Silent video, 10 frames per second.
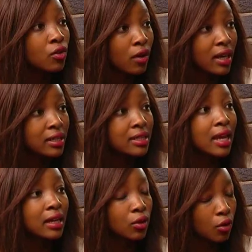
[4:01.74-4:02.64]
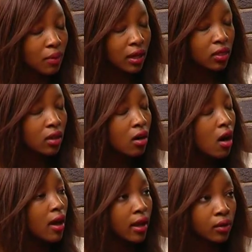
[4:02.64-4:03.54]
write and go back in the
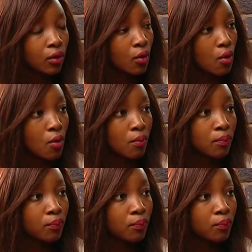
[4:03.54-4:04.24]
car and go home.